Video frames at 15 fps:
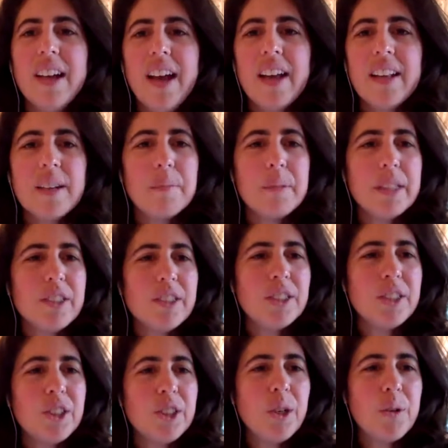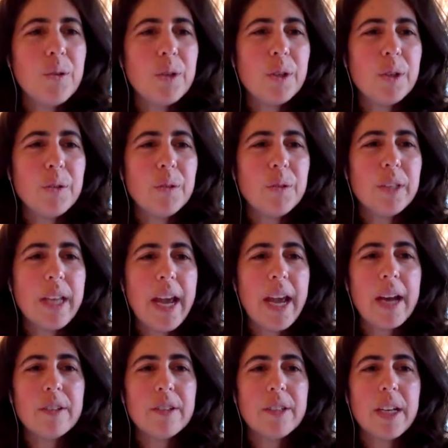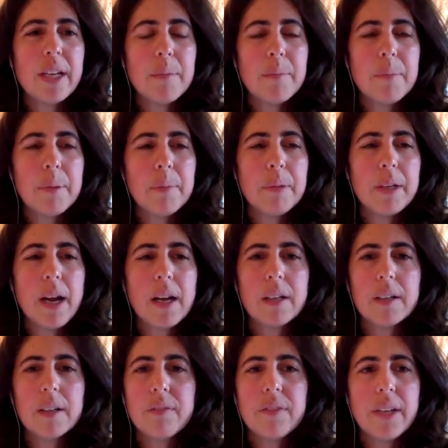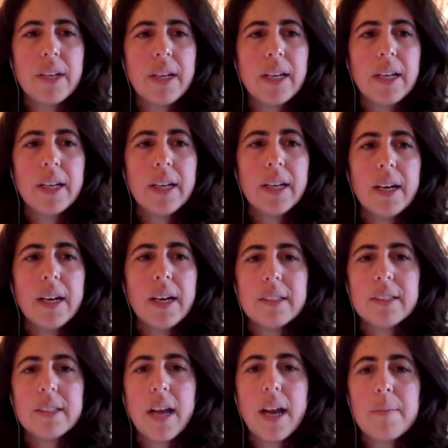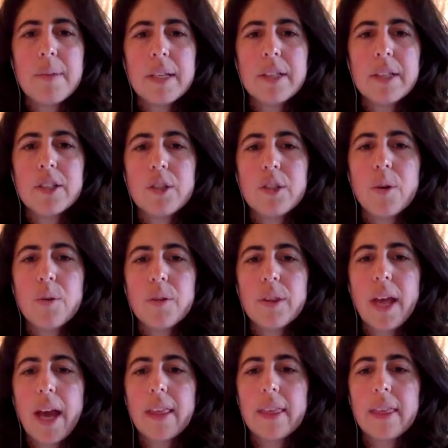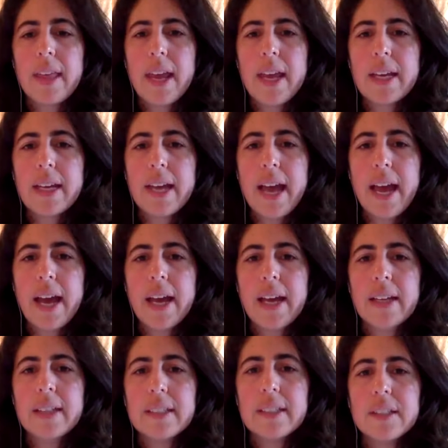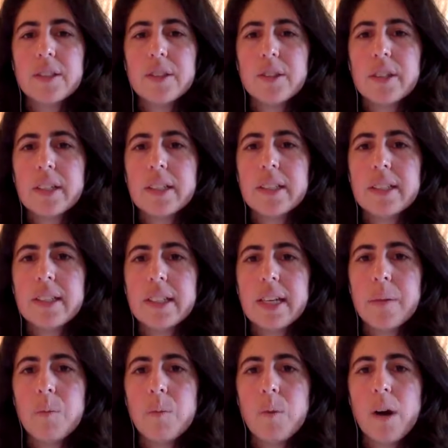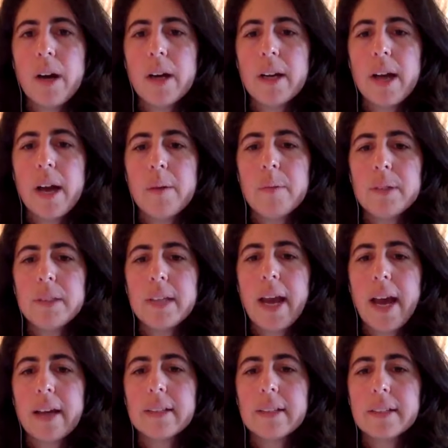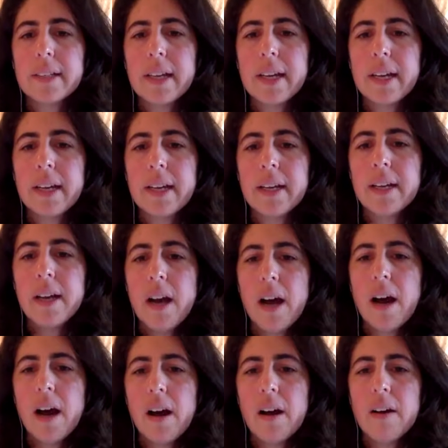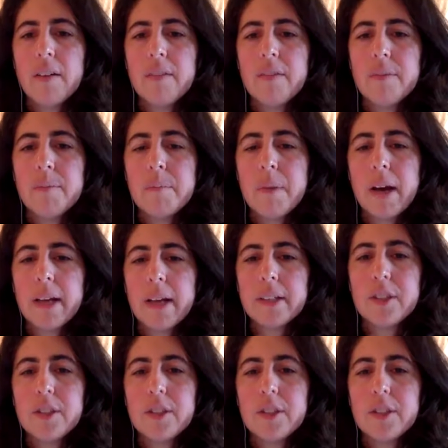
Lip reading: And I'm going to just show you the annotated bibliography assignment so that so you can see what I was asking of my